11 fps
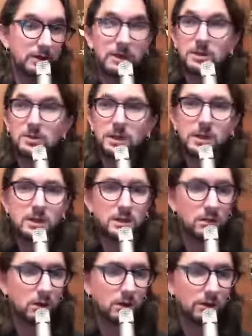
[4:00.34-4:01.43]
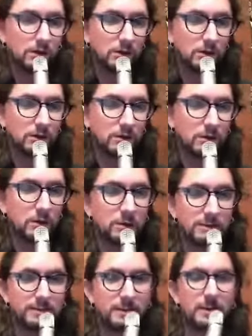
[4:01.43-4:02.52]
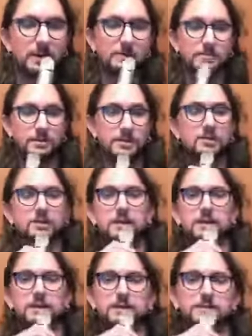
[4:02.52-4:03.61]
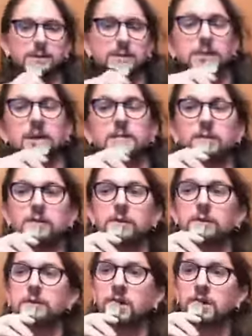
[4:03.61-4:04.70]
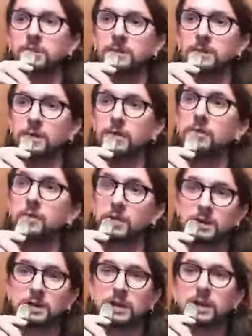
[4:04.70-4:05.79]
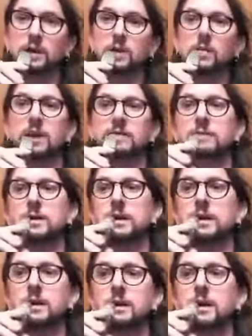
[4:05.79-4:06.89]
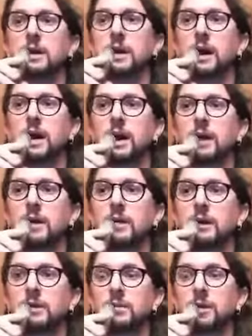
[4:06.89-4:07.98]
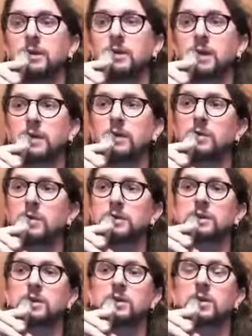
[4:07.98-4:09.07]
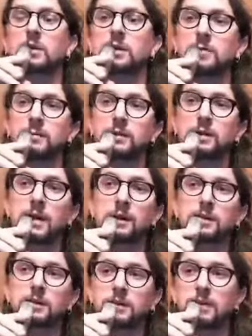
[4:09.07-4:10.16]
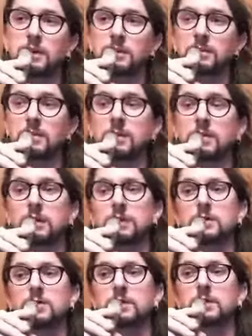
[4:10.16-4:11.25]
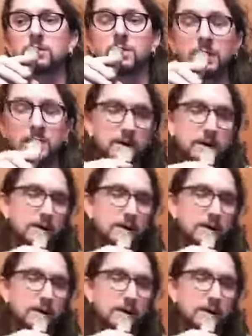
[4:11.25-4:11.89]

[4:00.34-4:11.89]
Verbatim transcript: uh, continue taking your calls. So um, please, uh, the number's on the bottom. So once again, hello to everybody uh, in Montclair watching us on Public Access uh, Montclair T V three.